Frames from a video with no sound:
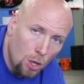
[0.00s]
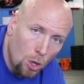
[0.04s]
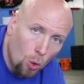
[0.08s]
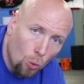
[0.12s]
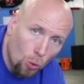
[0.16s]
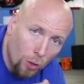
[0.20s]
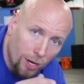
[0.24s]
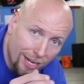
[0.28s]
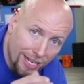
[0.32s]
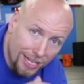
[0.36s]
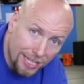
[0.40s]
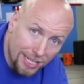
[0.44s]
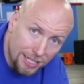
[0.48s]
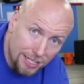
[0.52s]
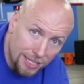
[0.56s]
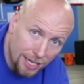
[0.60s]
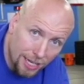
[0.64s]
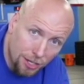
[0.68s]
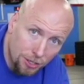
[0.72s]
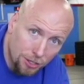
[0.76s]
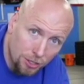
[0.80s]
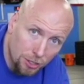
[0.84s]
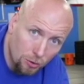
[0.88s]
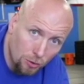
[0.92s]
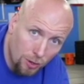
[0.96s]
When I get
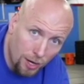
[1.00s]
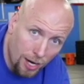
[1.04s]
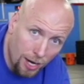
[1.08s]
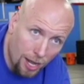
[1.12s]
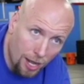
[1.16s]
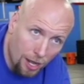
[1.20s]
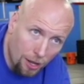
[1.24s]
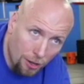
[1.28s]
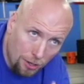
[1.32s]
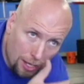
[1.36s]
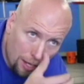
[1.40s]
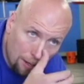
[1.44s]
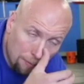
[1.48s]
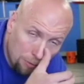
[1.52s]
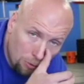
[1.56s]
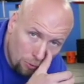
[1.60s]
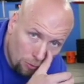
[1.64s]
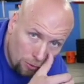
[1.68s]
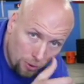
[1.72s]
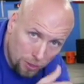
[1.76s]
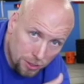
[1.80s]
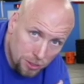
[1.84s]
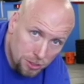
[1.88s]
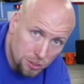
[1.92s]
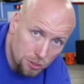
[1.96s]
down to the ground, I'm
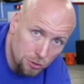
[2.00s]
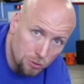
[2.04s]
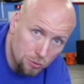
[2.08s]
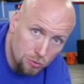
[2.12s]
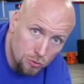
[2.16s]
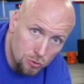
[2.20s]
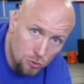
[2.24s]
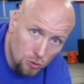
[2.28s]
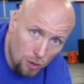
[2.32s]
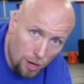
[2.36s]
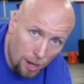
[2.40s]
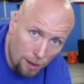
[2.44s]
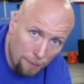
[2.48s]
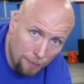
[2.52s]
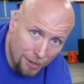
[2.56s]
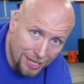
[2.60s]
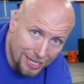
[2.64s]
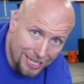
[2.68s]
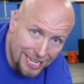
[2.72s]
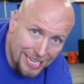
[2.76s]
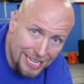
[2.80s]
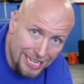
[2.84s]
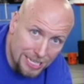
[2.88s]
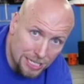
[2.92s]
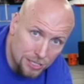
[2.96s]
going to drop my
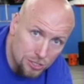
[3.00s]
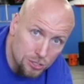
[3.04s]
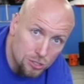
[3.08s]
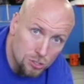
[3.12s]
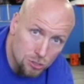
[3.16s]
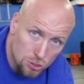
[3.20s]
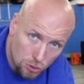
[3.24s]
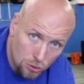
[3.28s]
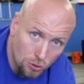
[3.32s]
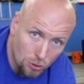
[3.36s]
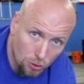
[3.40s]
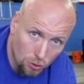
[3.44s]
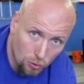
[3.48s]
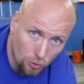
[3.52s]
knees to the